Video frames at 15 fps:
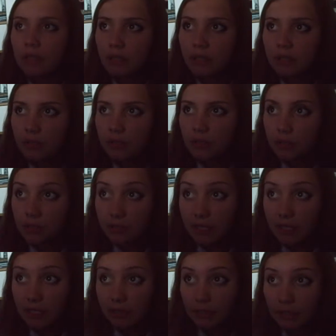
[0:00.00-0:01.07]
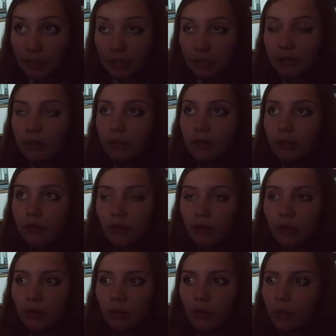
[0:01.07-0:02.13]
he just basically,
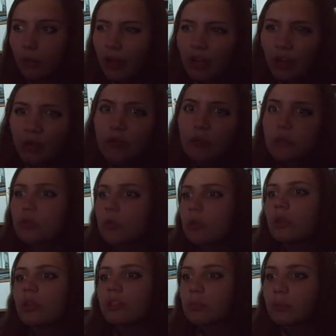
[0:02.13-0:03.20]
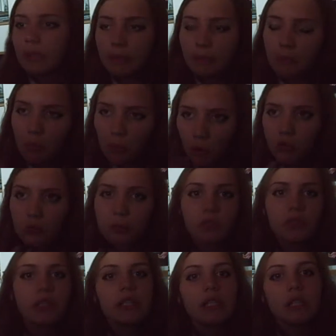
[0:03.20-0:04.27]
on the way home from school or something, portable
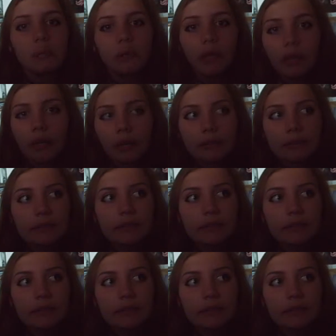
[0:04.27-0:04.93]
CD player,